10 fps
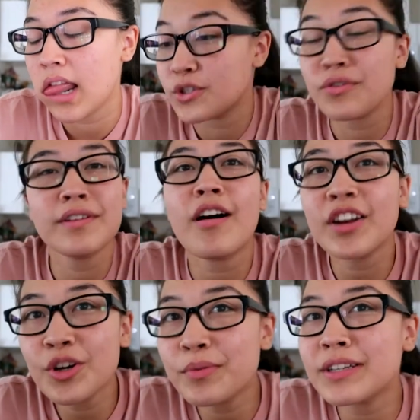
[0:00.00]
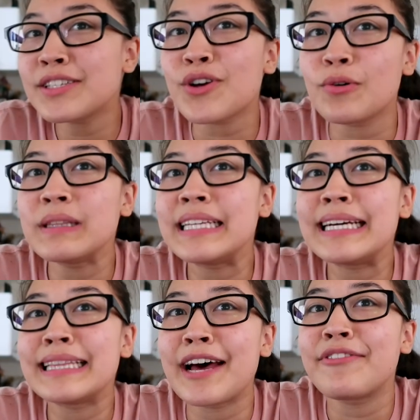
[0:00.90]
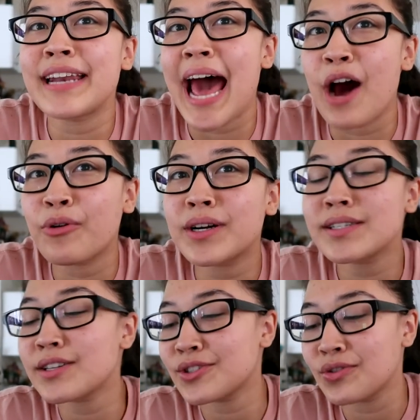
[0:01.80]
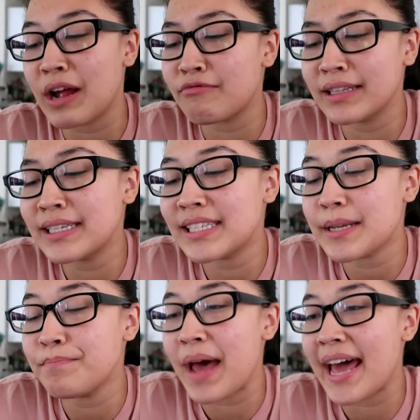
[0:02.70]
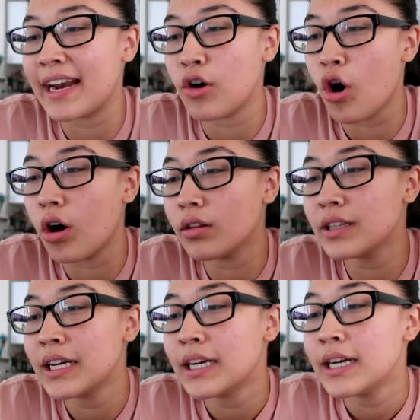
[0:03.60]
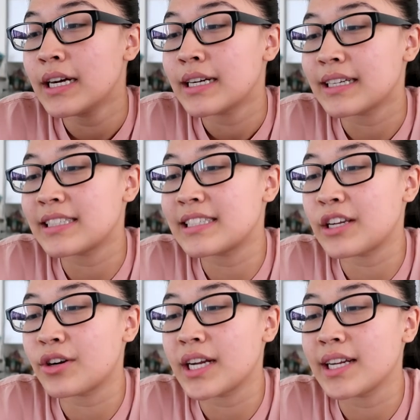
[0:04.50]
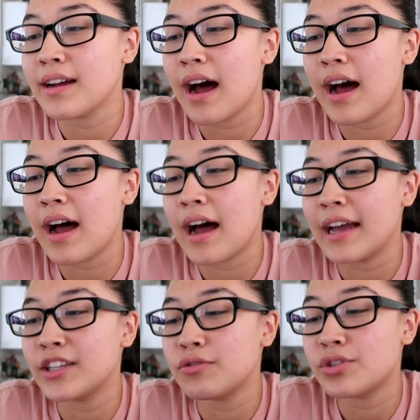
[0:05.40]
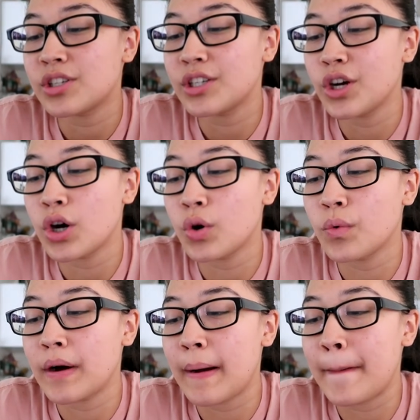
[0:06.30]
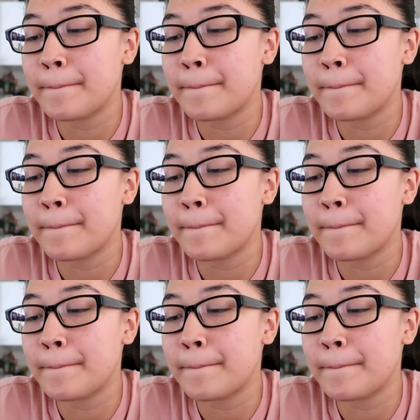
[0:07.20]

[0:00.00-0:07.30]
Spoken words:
So the audiobook is only 11 hours, so that really isn't bad at all, considering I usually go